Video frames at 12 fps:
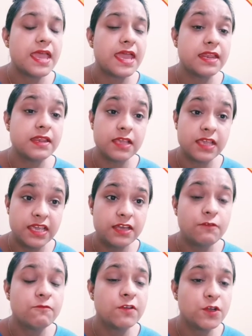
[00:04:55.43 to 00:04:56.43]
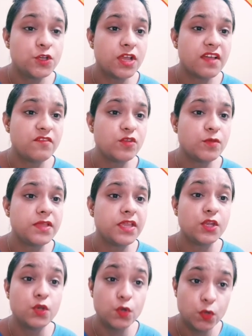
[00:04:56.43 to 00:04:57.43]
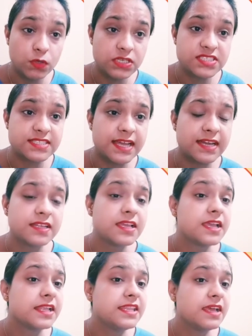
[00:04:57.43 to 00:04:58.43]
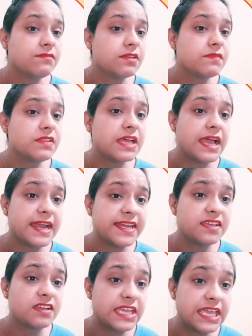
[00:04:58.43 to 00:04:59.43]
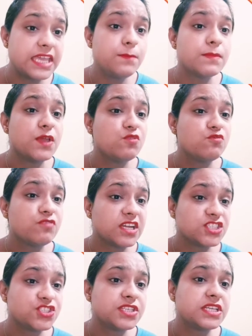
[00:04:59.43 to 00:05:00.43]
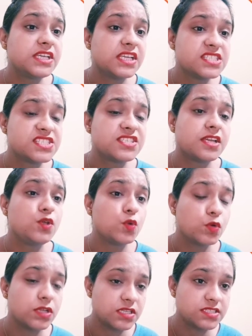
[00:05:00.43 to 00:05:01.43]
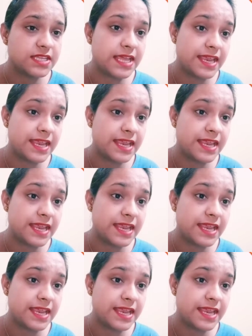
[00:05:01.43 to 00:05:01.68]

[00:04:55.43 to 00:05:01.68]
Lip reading: And here what you have to make note is that they have given the heading again, manufacturing instant noodles,